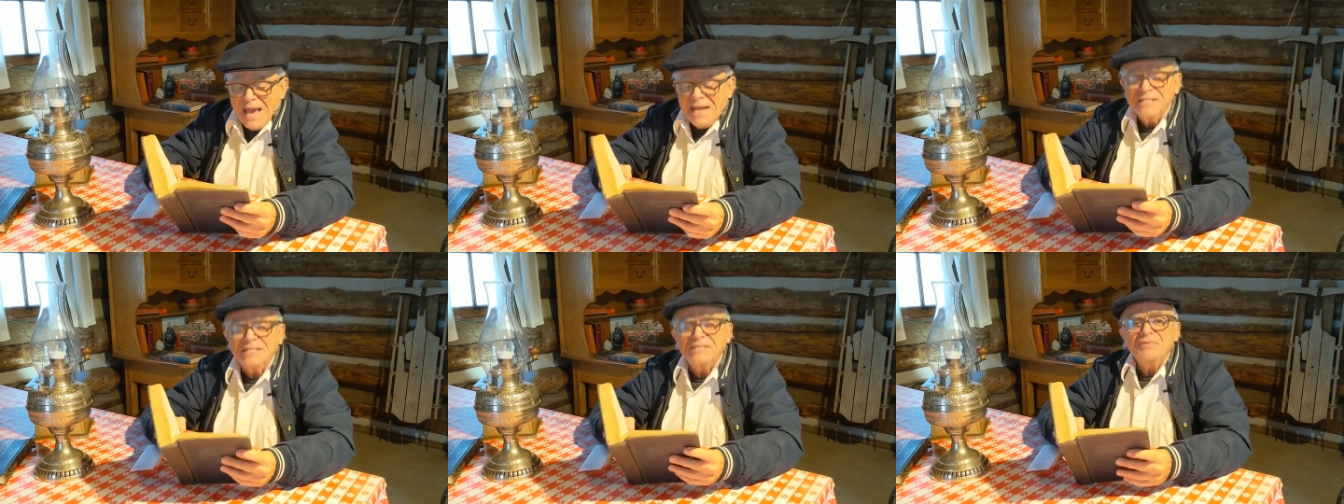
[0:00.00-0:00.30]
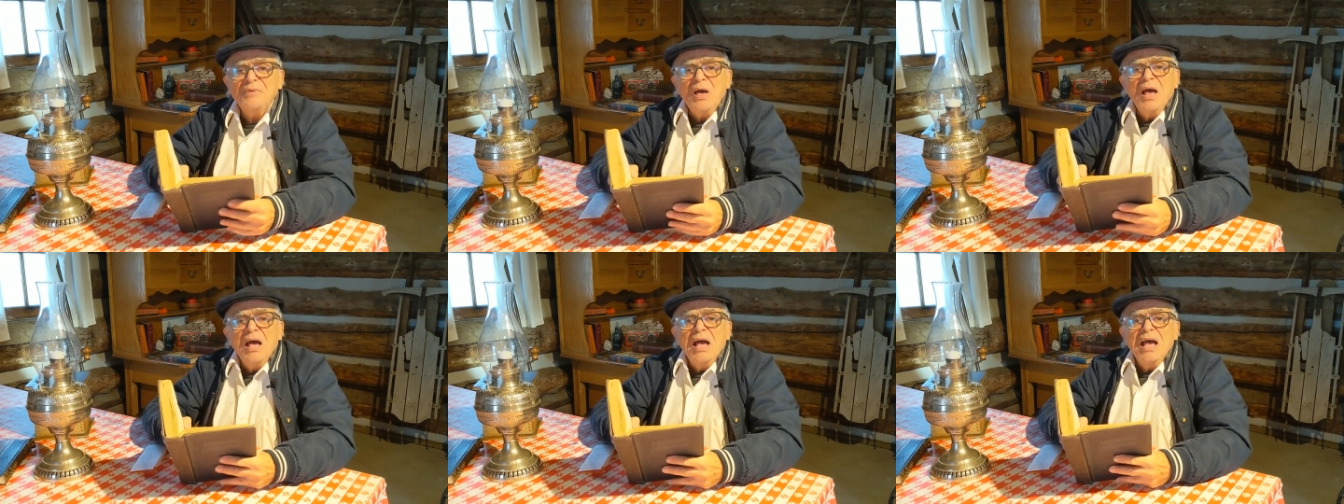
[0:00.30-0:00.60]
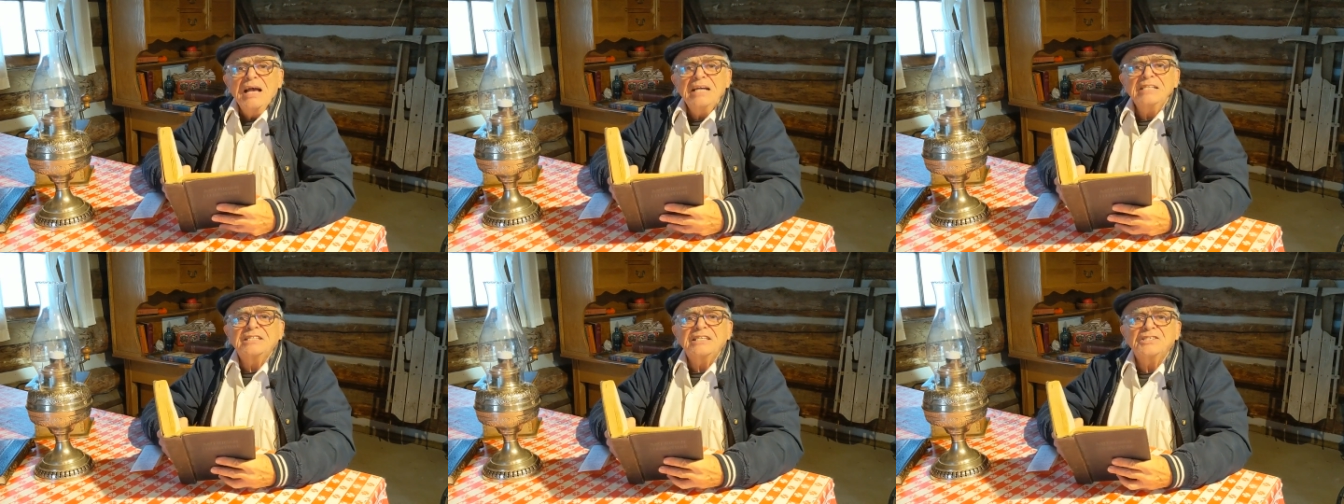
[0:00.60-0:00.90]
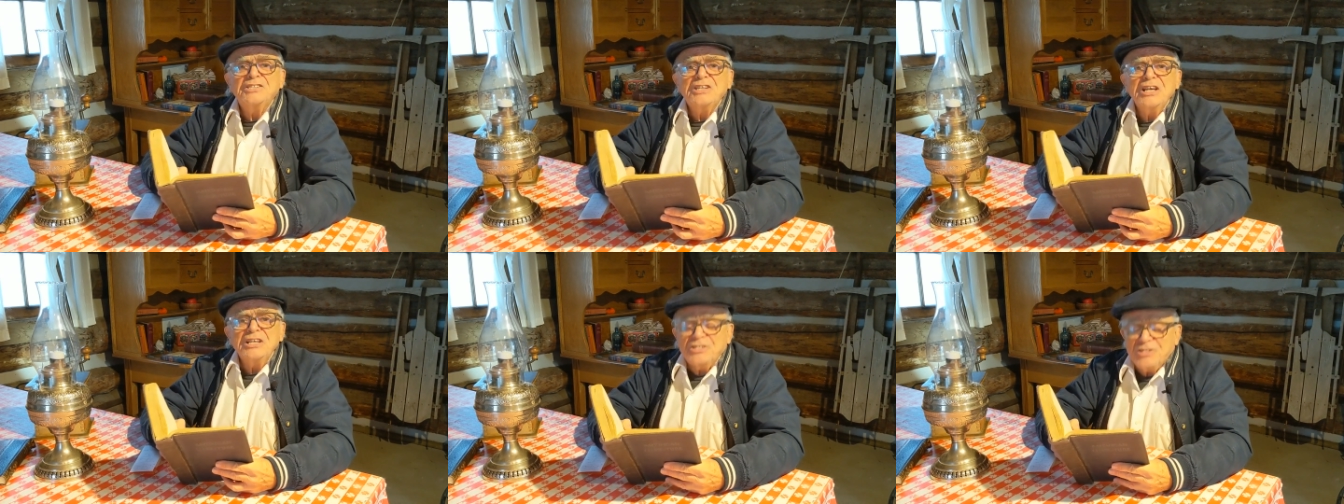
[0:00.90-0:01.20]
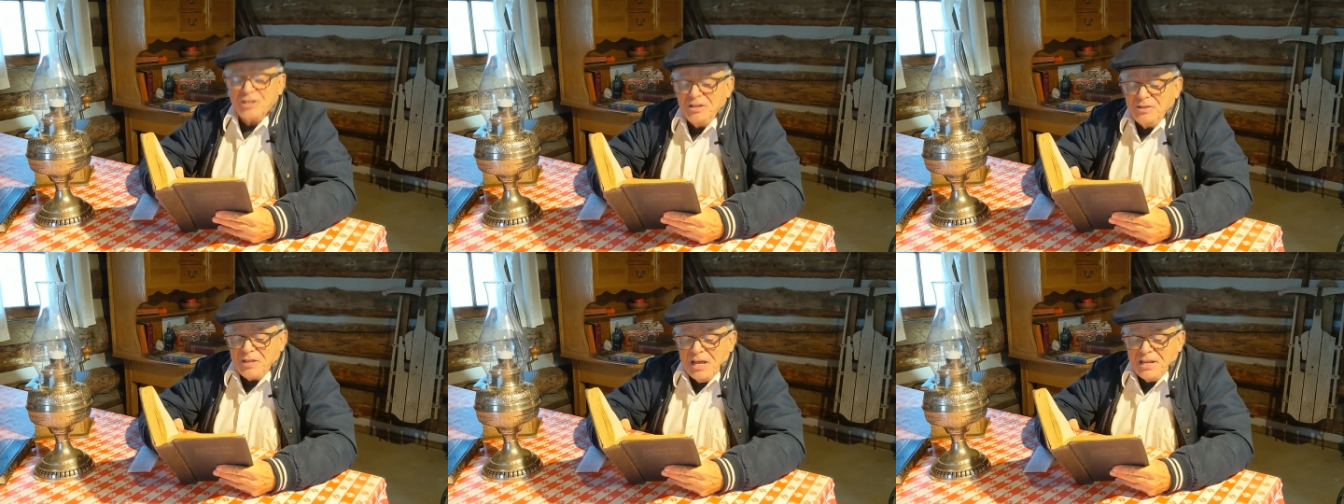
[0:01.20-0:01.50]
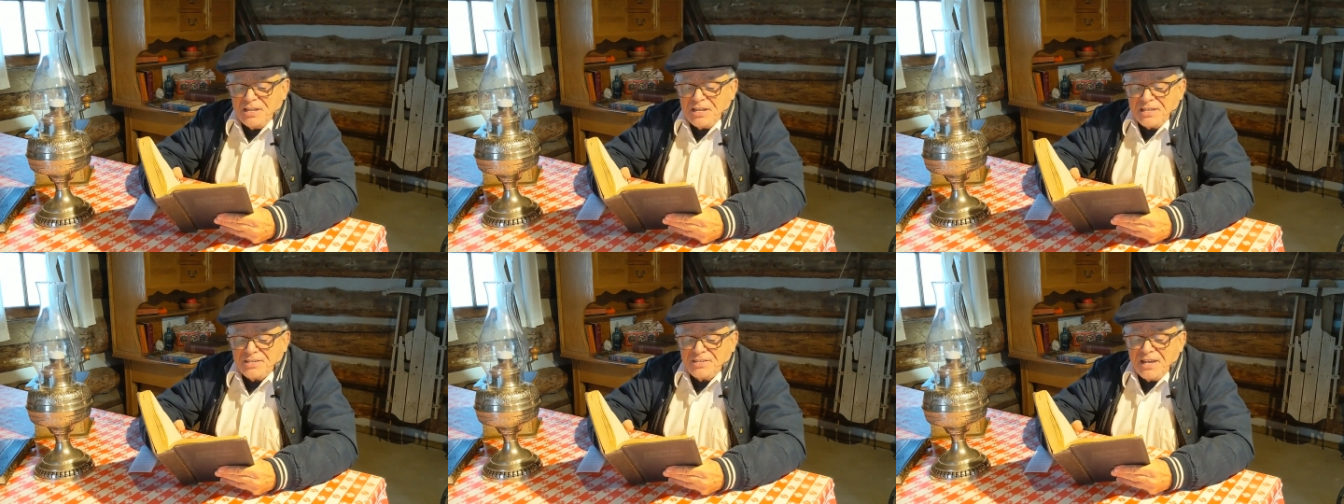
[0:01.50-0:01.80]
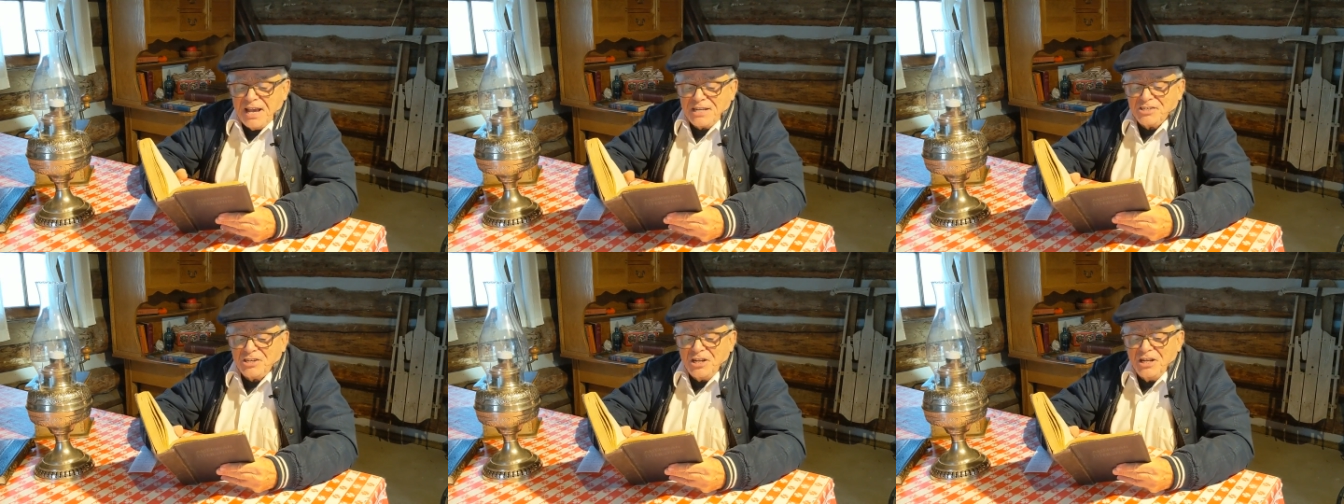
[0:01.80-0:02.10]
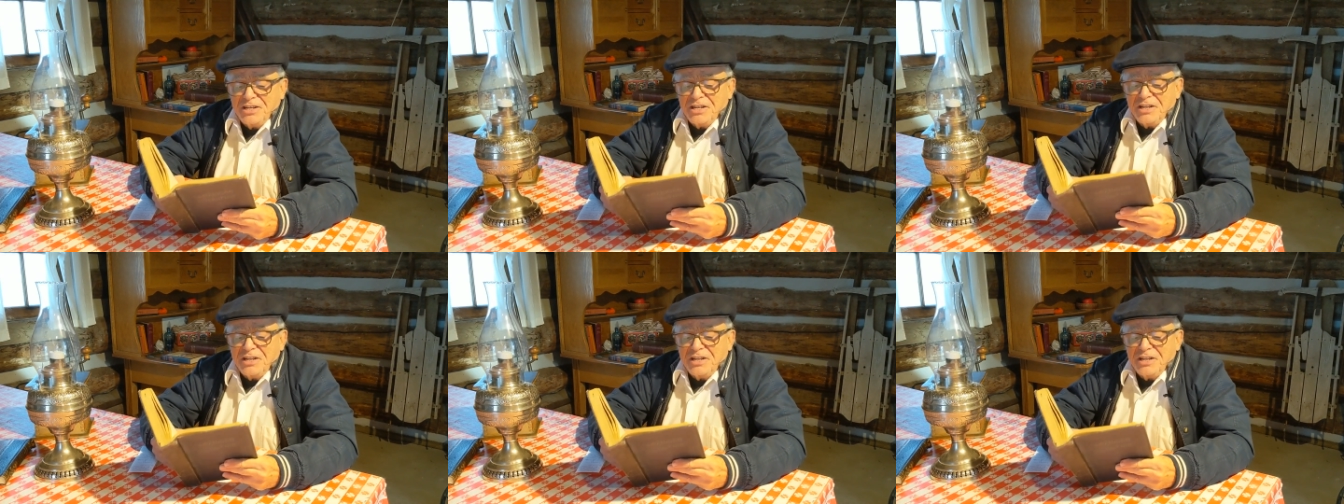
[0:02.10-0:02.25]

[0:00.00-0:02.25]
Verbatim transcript: And it's, it's, it's, it's, it's actually